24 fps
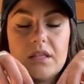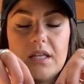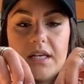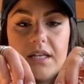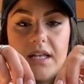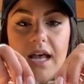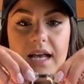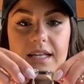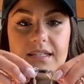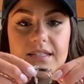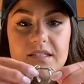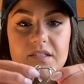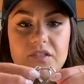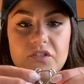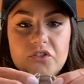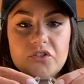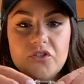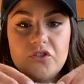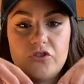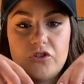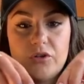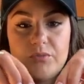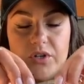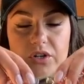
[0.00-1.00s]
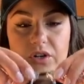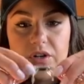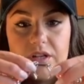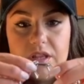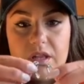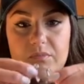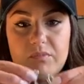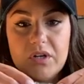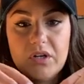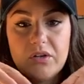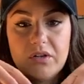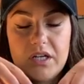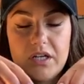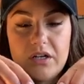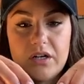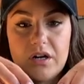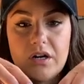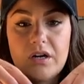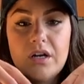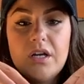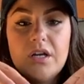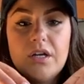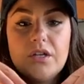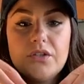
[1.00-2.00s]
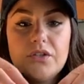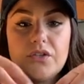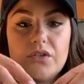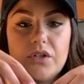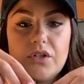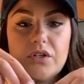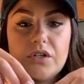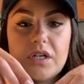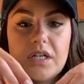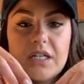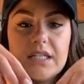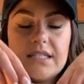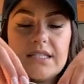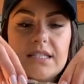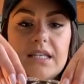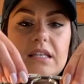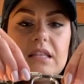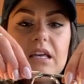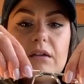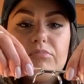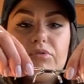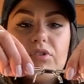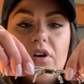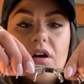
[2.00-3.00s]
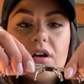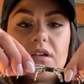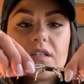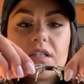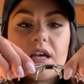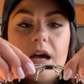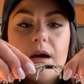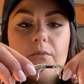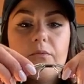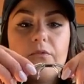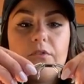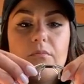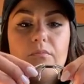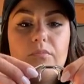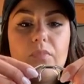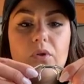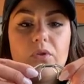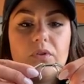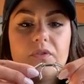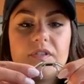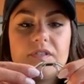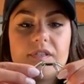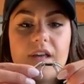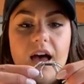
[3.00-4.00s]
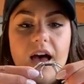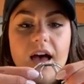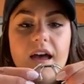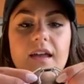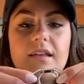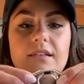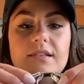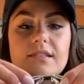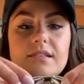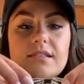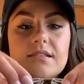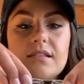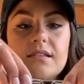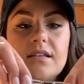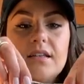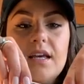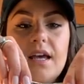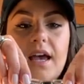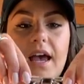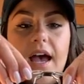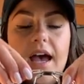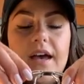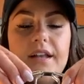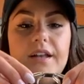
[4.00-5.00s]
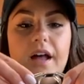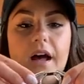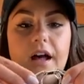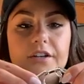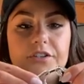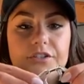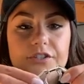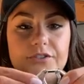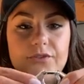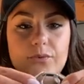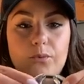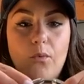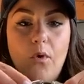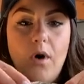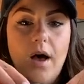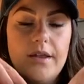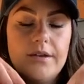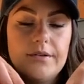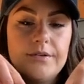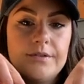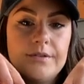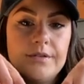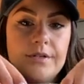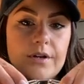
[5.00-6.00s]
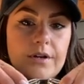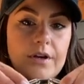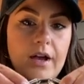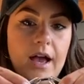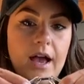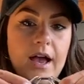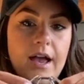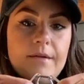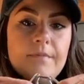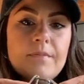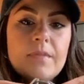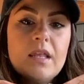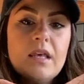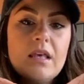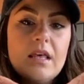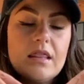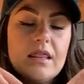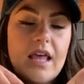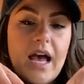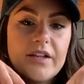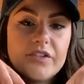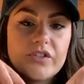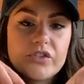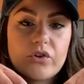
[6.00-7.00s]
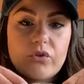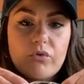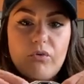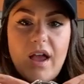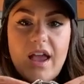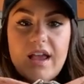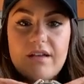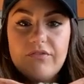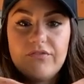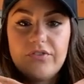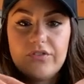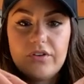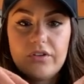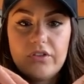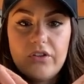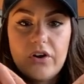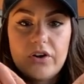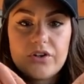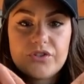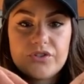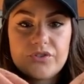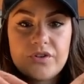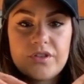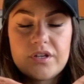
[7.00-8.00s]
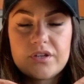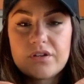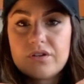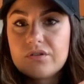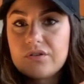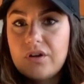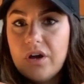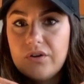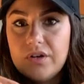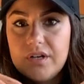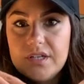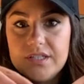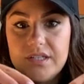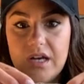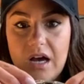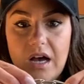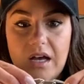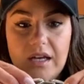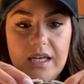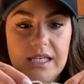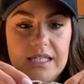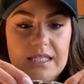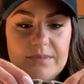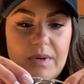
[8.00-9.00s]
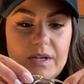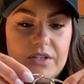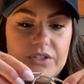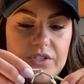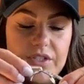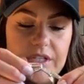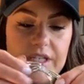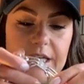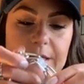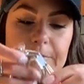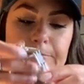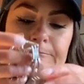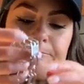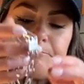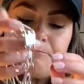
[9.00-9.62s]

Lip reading: has this distributor in the middle here. So you're gonna see that prongs come from both sides and not just one, okay? That's great for a larger, thicker coated dog, especially.